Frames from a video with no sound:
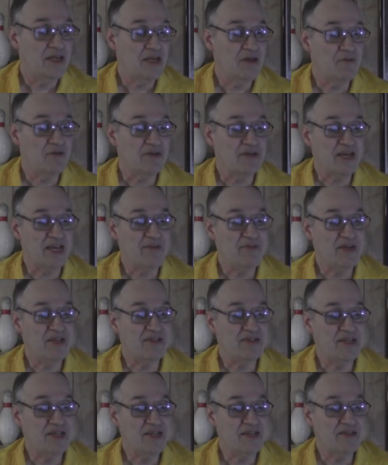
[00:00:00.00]
It was
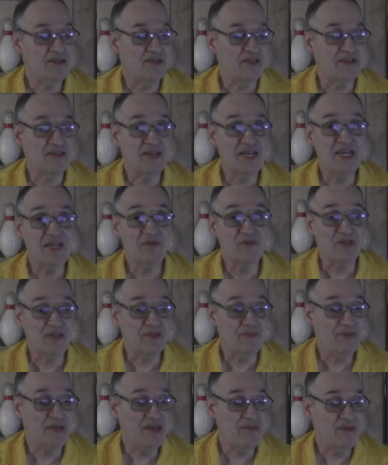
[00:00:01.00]
ABC's success with
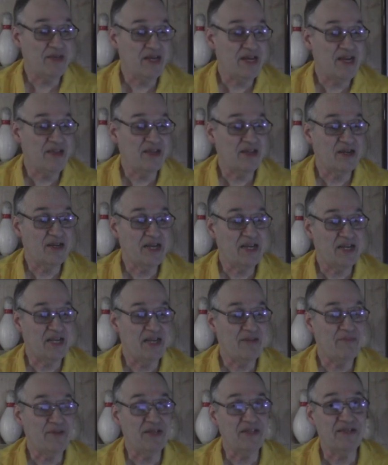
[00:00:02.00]
the PBA that led
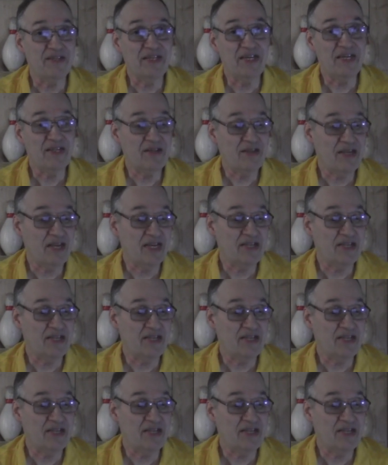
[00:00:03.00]
NBC